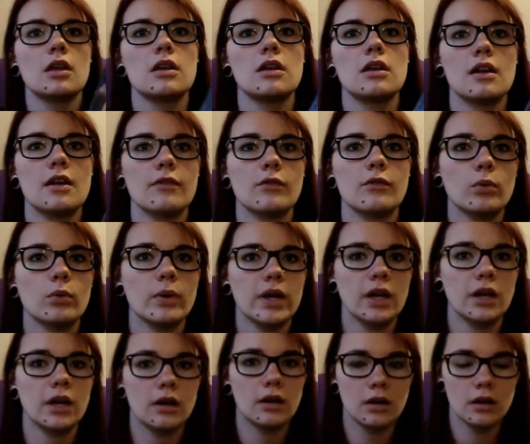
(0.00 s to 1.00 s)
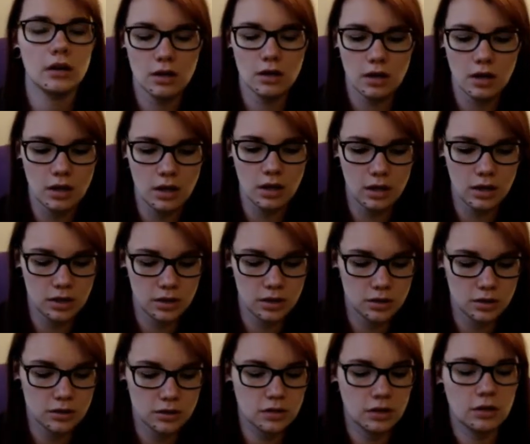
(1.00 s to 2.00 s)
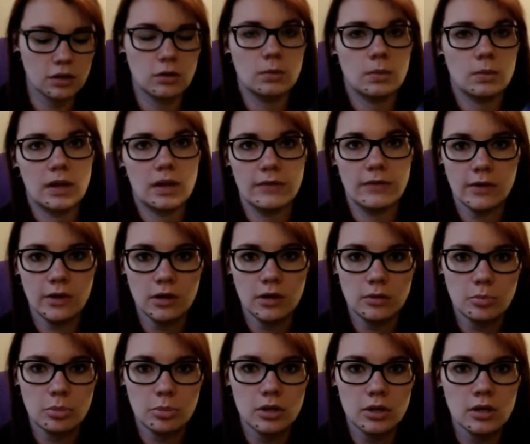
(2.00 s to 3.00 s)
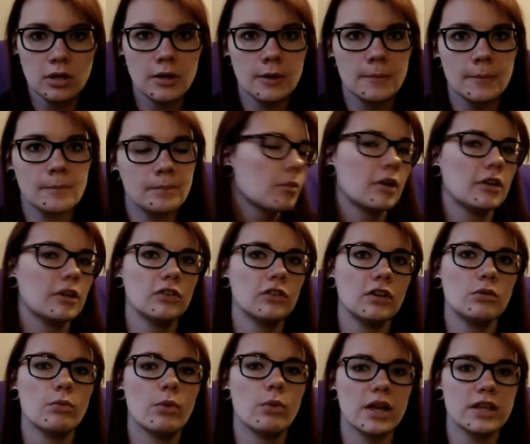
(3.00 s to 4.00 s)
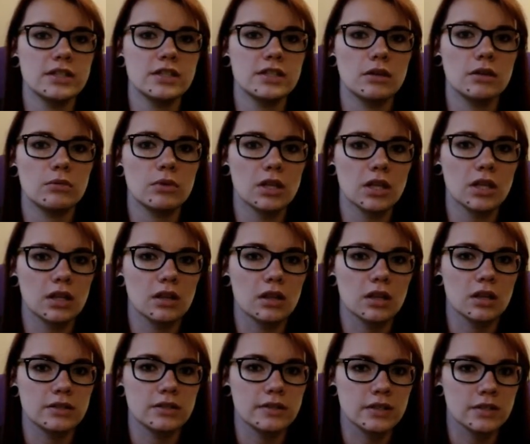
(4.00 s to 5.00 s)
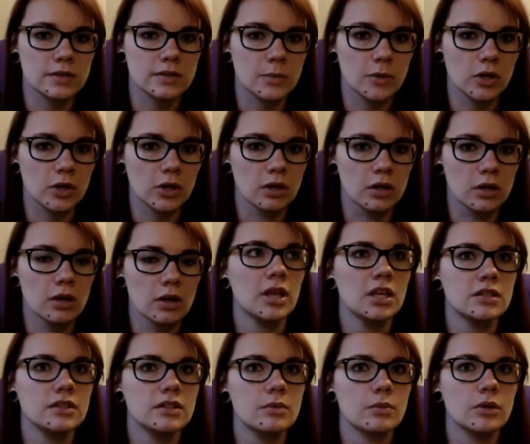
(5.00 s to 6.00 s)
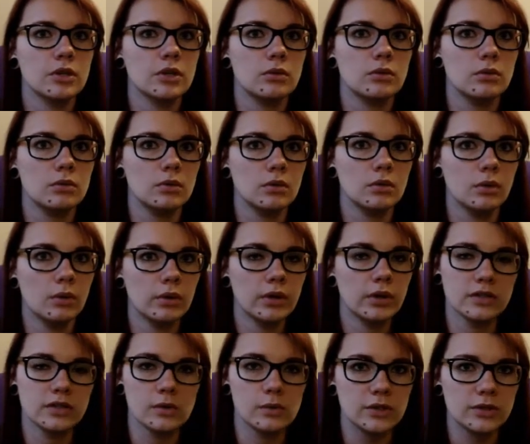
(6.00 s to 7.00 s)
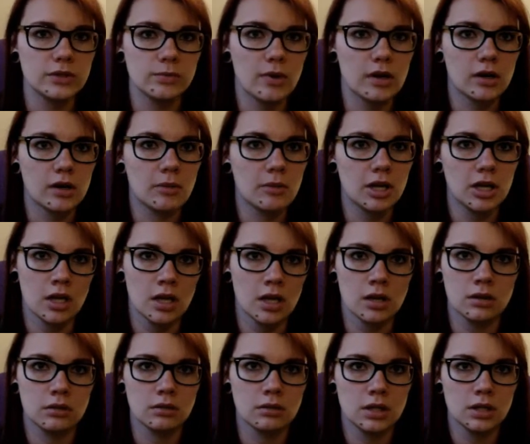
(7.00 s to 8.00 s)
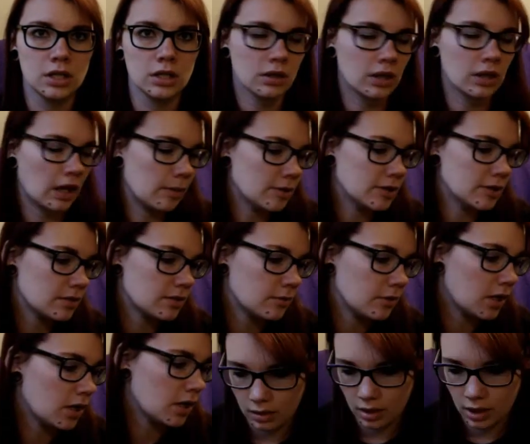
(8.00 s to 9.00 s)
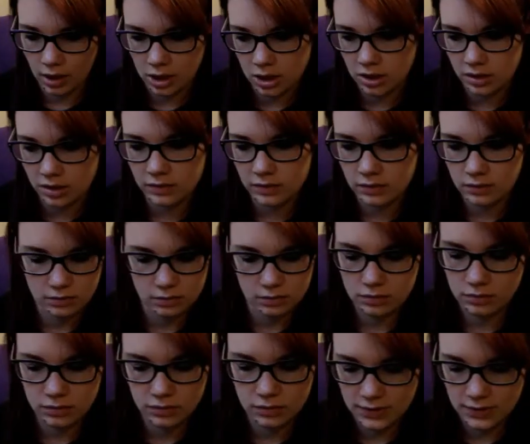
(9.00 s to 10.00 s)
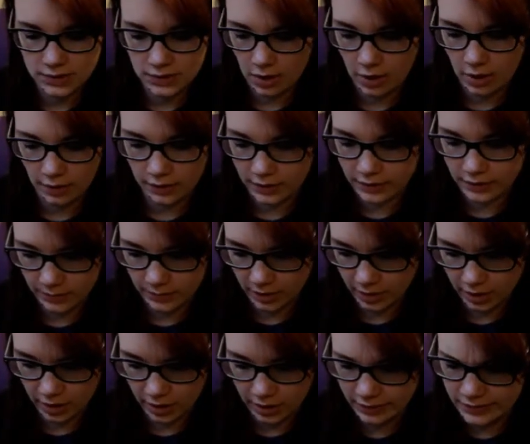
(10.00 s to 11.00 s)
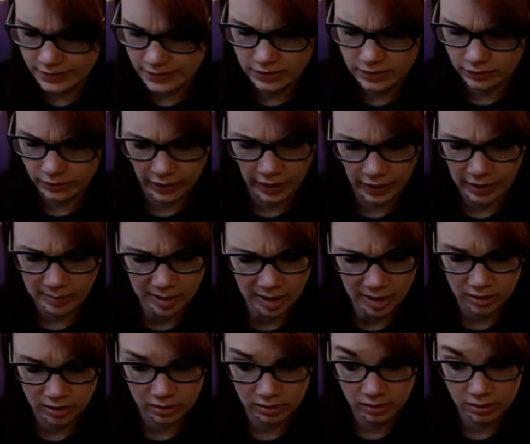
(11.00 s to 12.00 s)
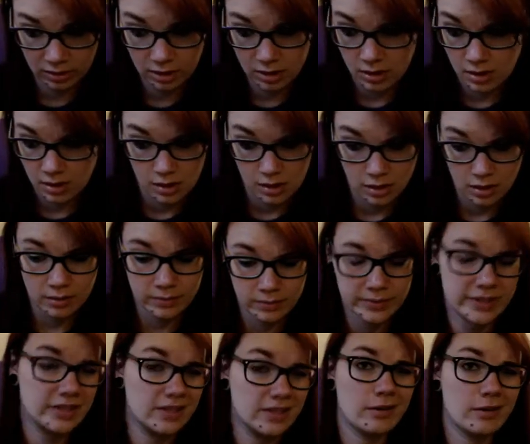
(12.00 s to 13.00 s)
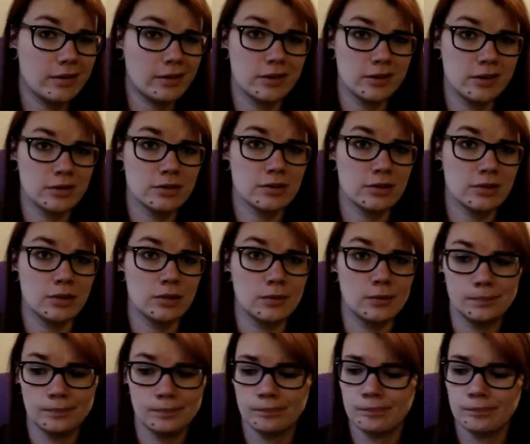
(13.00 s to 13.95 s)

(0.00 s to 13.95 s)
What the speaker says: Neverwhere and The Graveyard Book. My friend Weston really likes this book. He's the one who is always recommending Neil Gaiman to me. I just saw this one, and it's Neil Gaiman, and it was a dollar, so